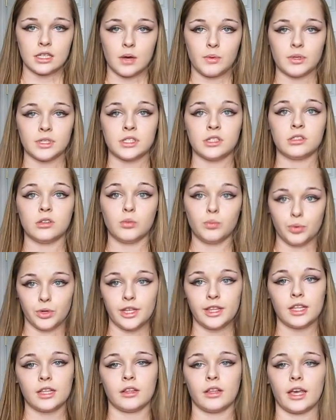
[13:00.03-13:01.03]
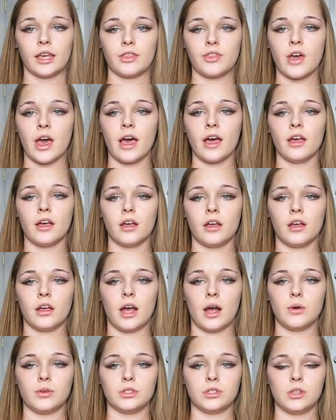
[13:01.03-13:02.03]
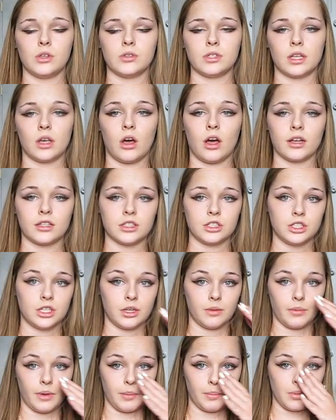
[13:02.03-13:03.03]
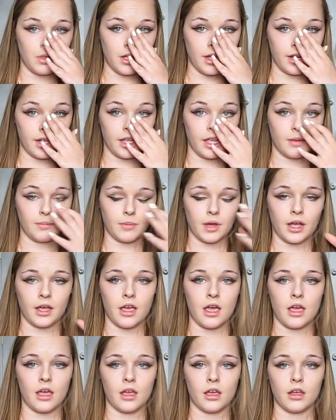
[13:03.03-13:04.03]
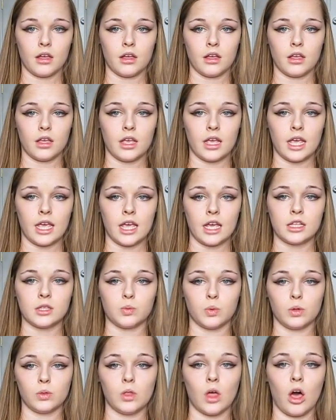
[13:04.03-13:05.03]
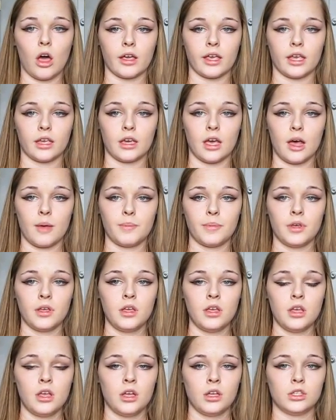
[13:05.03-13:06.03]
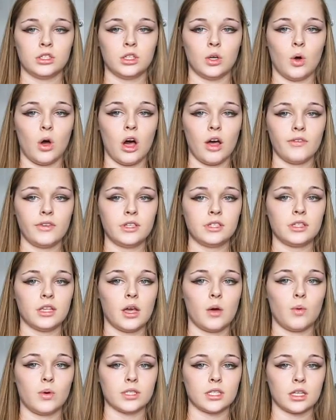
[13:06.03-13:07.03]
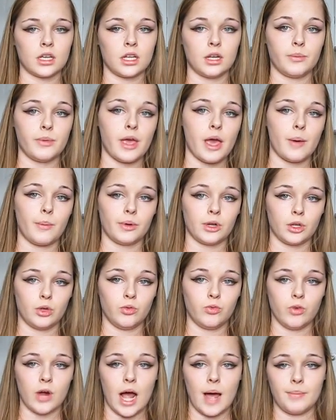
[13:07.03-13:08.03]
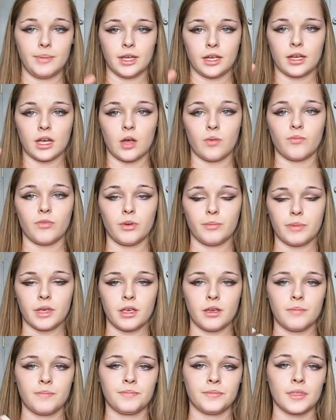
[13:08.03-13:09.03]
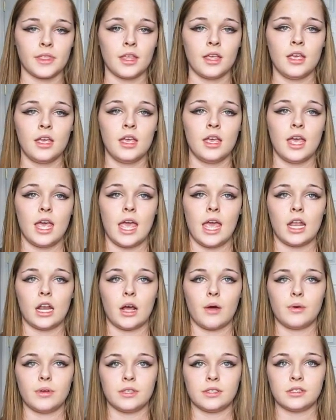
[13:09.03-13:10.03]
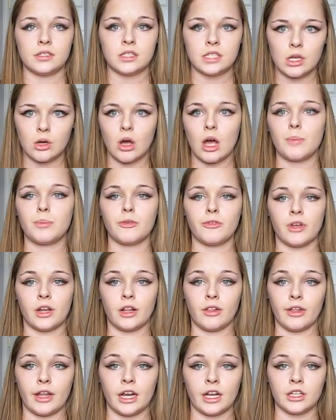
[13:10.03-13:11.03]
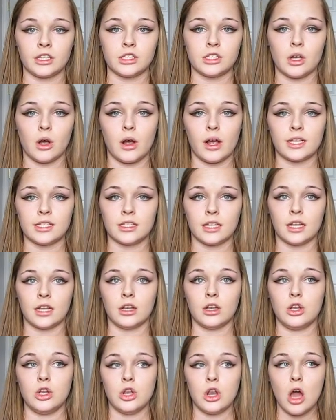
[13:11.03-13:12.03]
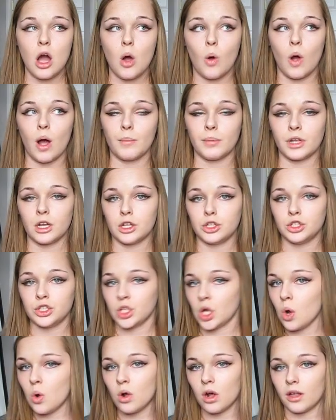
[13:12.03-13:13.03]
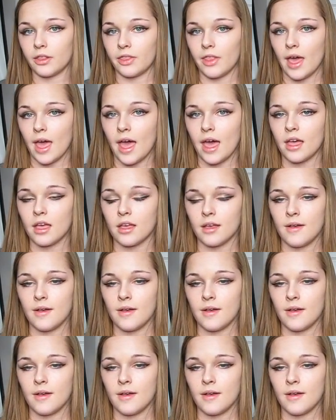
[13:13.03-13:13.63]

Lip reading: I was still breathing like that, I was losing oxygen in my blood and my hands were locking up. So obviously I wasn't going to be able to grab the cup from him, and I was still hyperventilating. So I said, no, I'm going to choke on that.